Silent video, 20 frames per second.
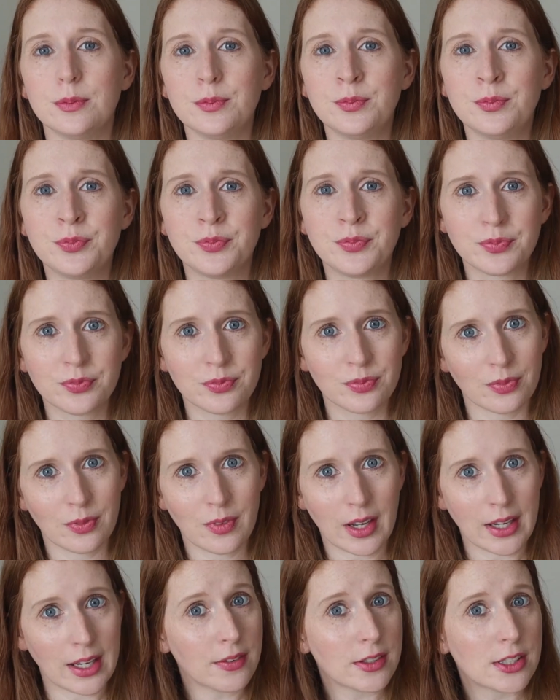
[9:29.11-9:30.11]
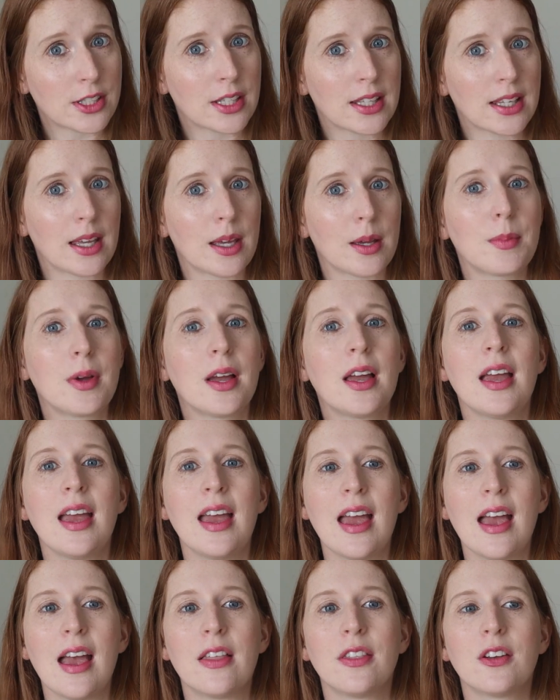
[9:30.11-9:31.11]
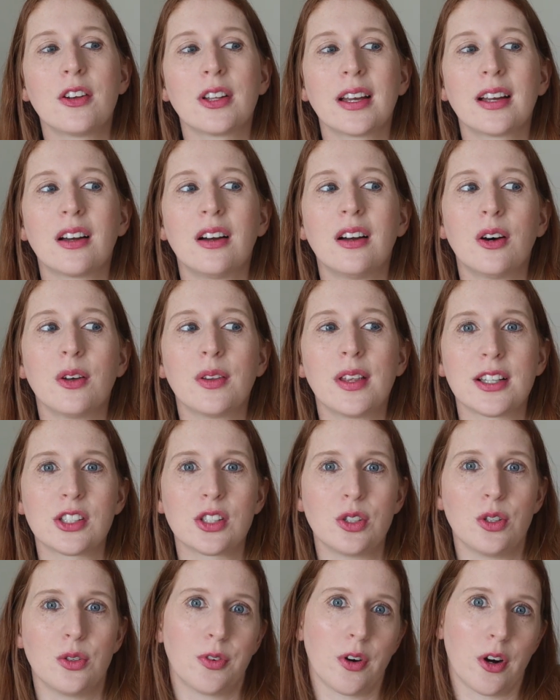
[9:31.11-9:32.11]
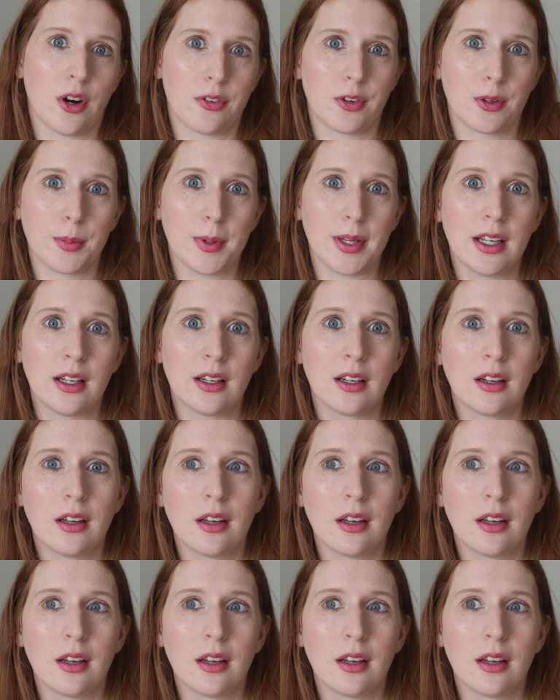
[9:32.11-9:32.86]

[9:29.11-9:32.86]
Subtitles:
I give it to them and they're like, oh, that's too far for me.